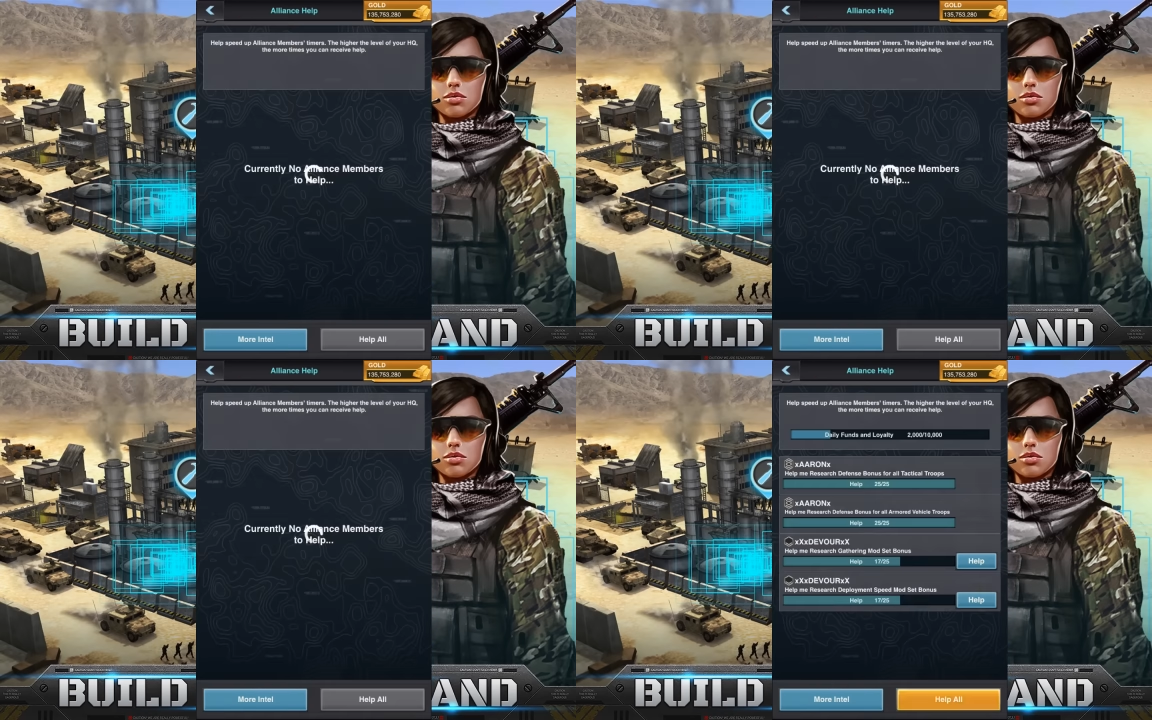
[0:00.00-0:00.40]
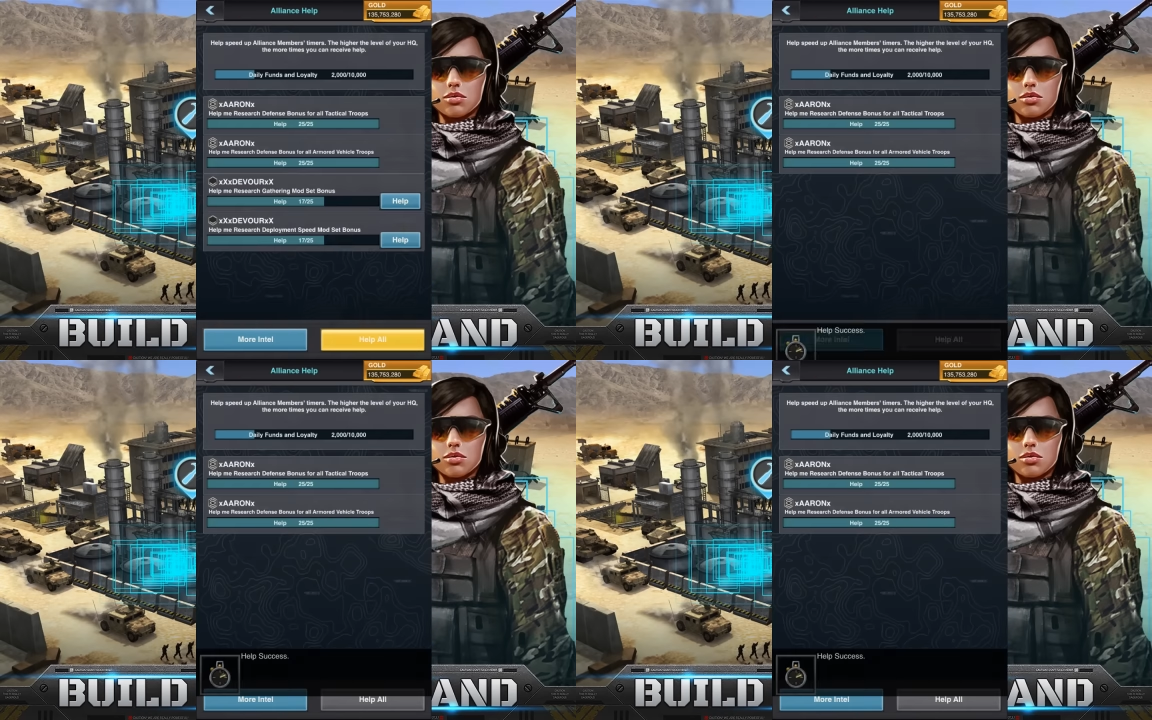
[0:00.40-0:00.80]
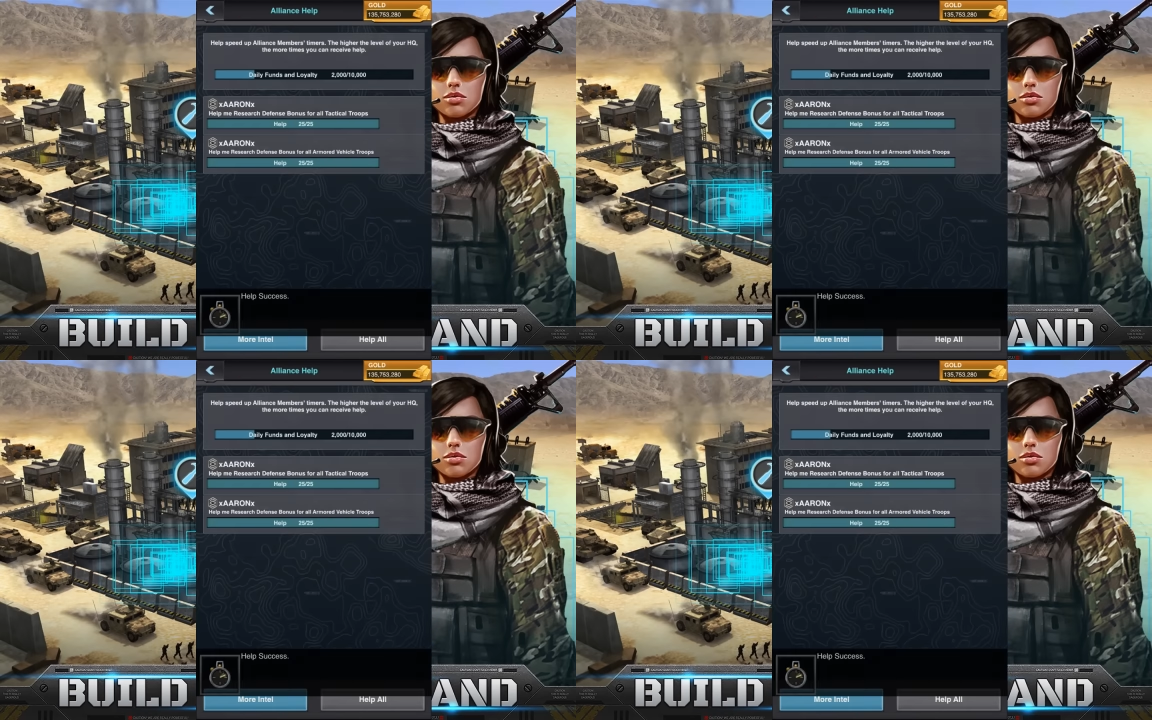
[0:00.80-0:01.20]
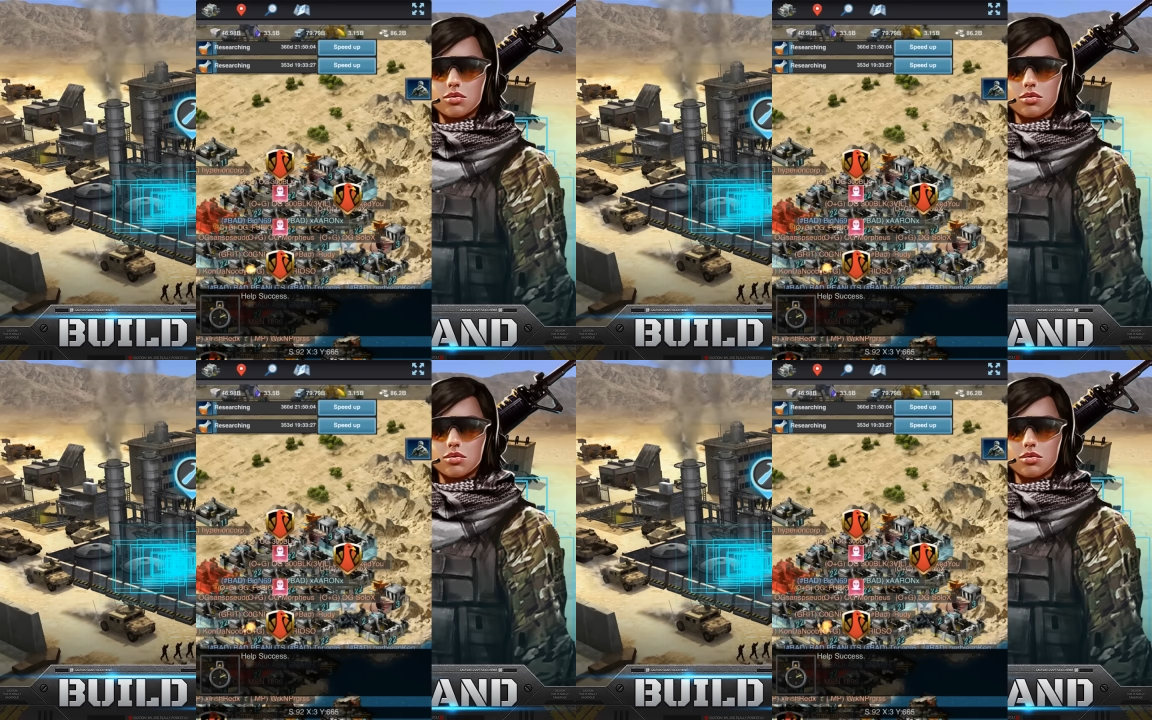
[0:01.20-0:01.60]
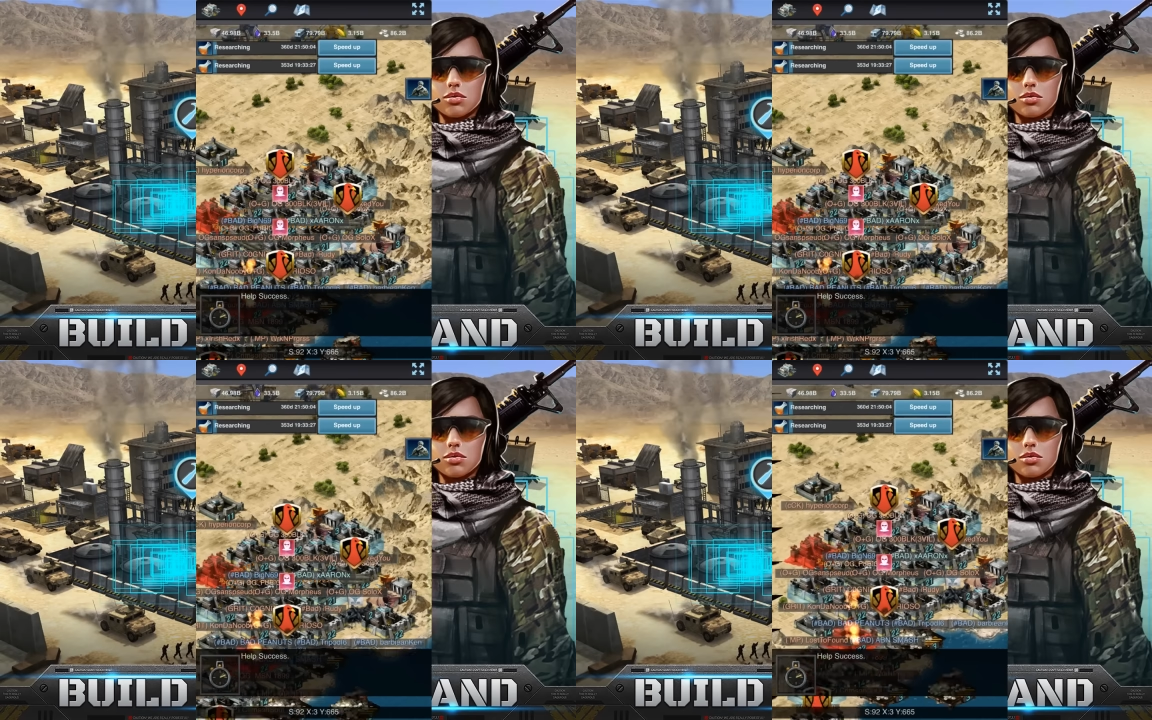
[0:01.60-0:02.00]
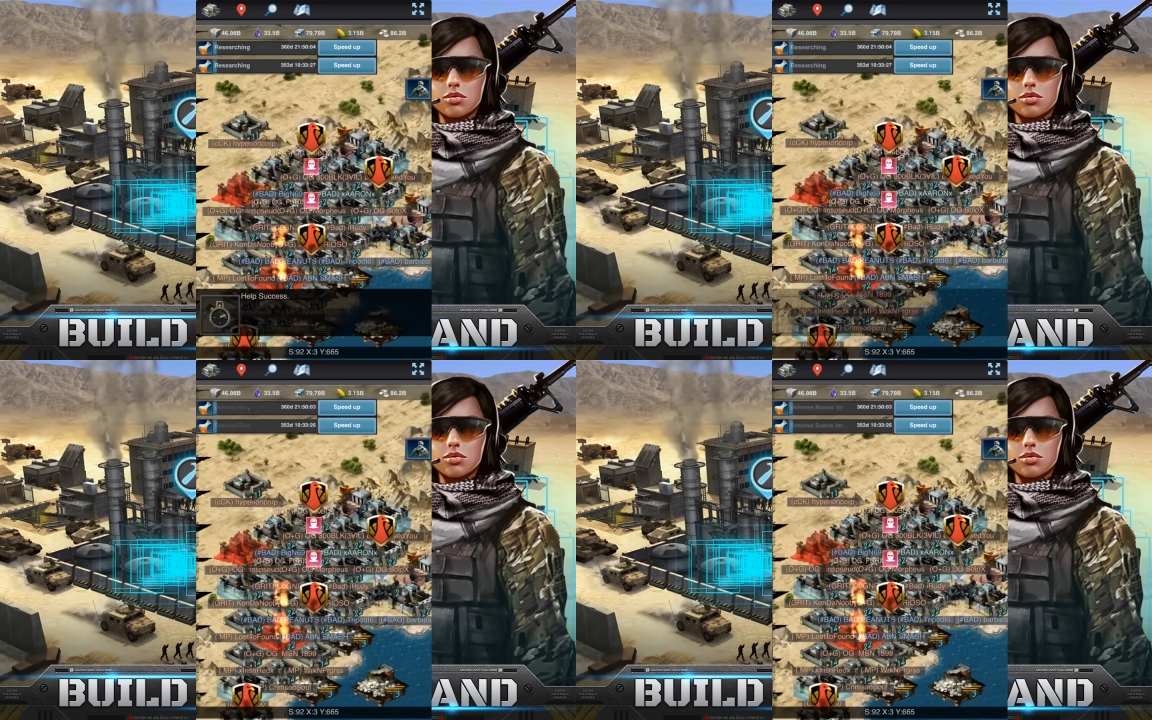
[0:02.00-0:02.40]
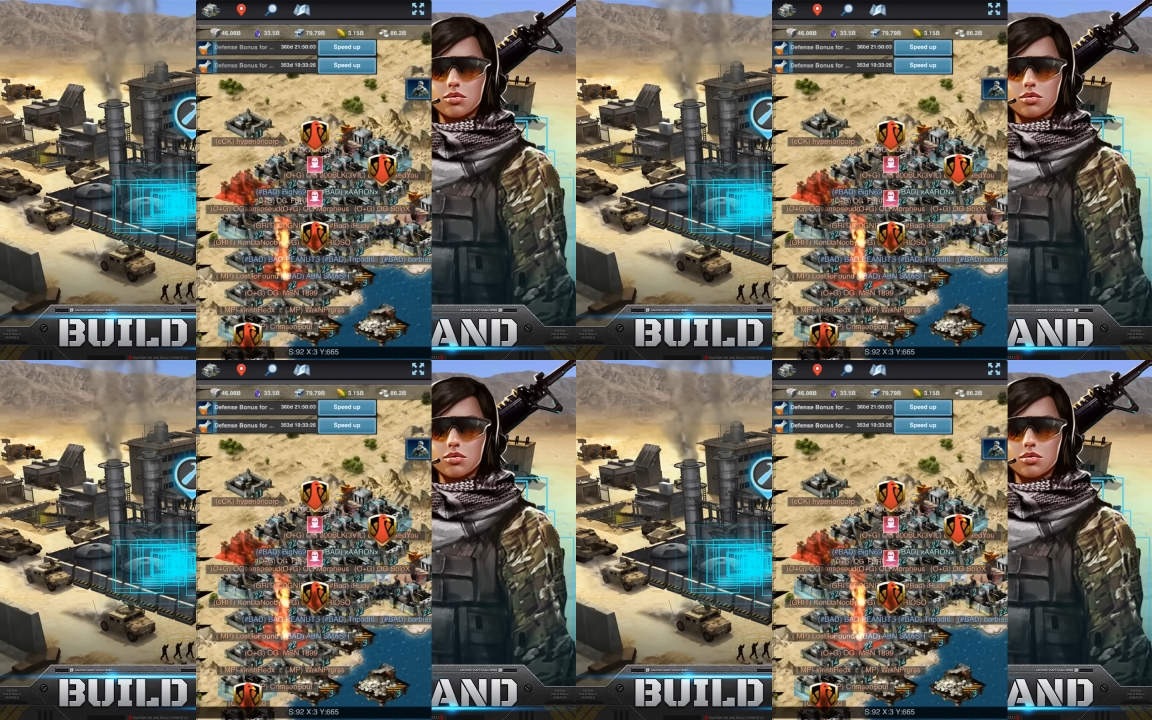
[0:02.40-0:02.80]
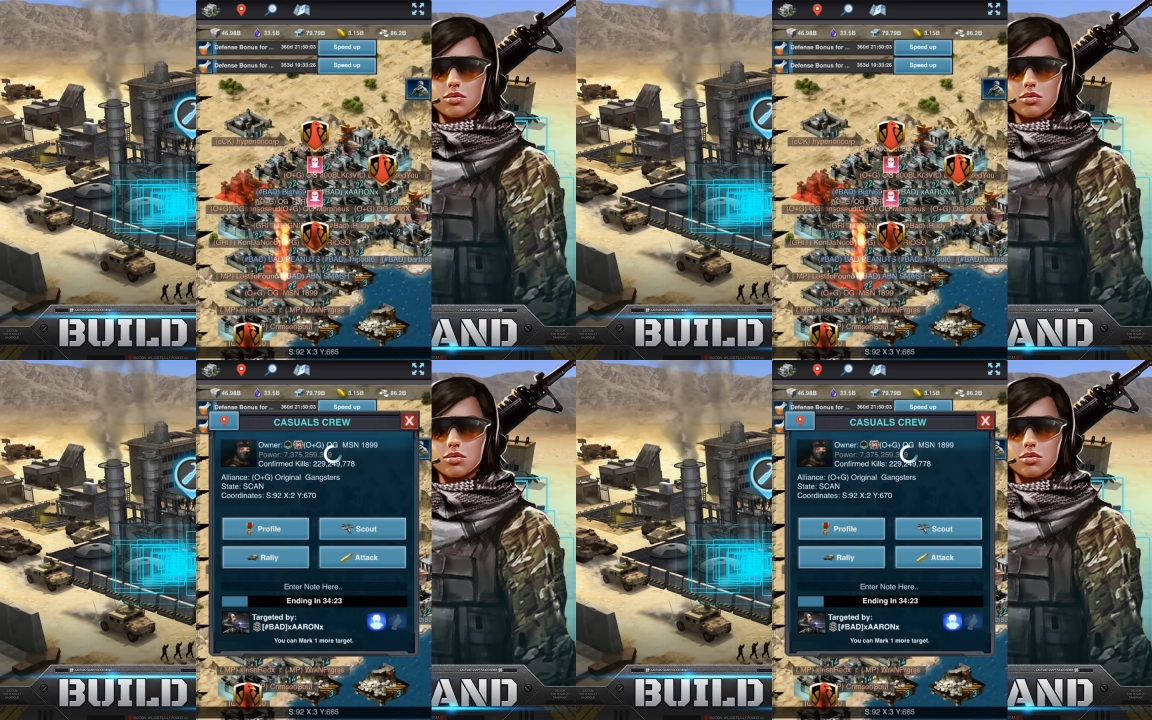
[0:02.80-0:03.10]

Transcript: (no one is talking)